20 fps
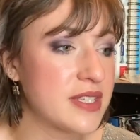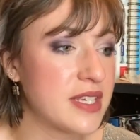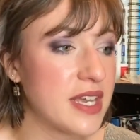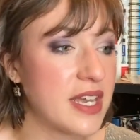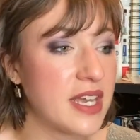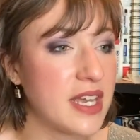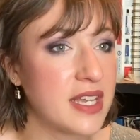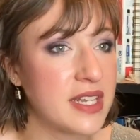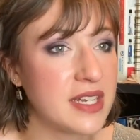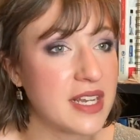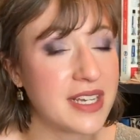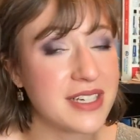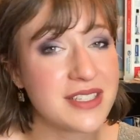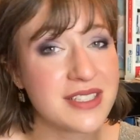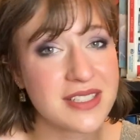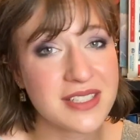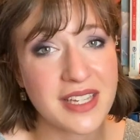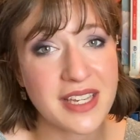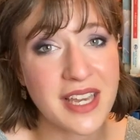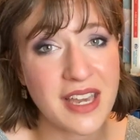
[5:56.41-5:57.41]
and I
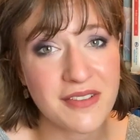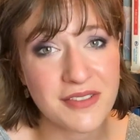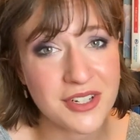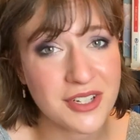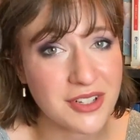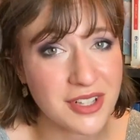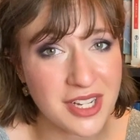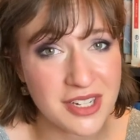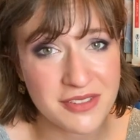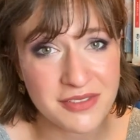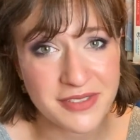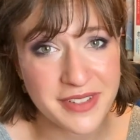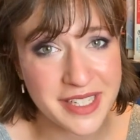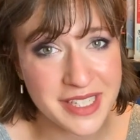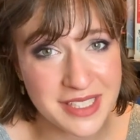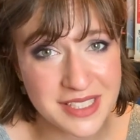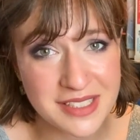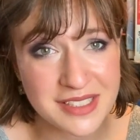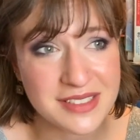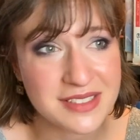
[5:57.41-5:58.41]
just like having a lot of
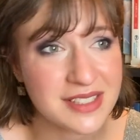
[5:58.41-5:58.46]
fun